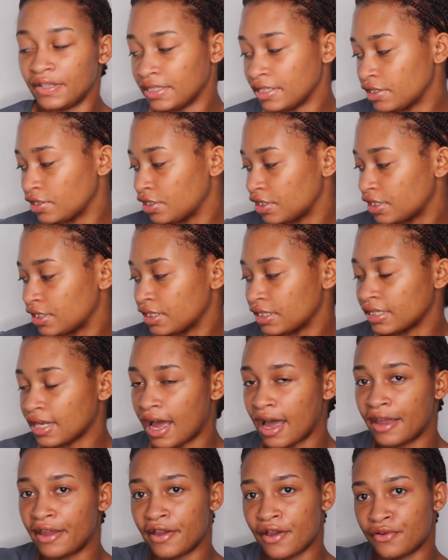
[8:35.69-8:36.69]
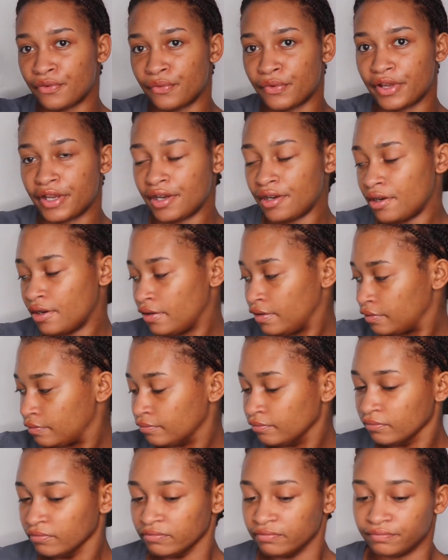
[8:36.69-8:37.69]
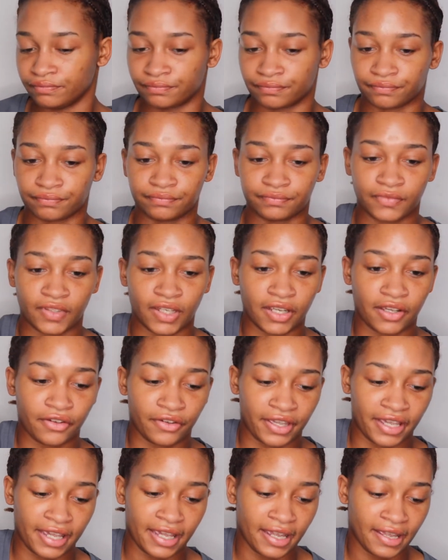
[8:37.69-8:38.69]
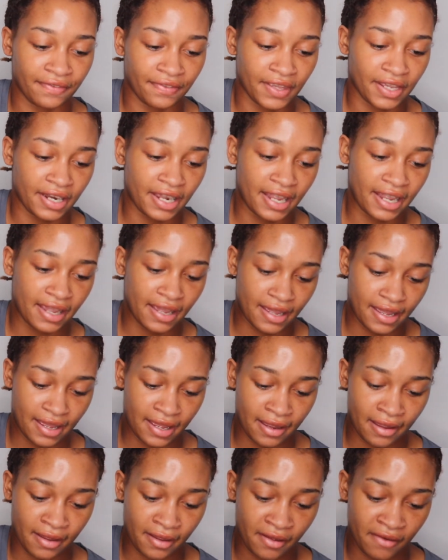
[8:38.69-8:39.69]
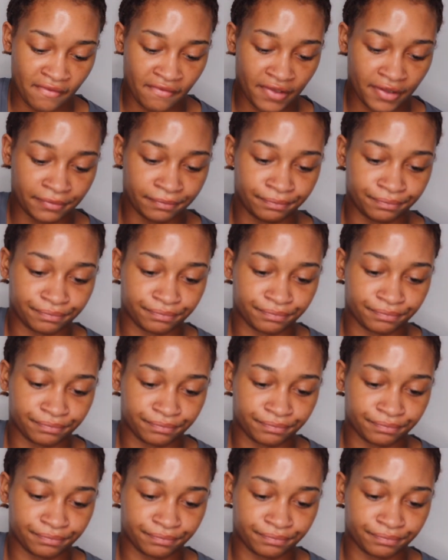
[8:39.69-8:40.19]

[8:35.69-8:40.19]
This is just a tie-on one. Okay, and then I have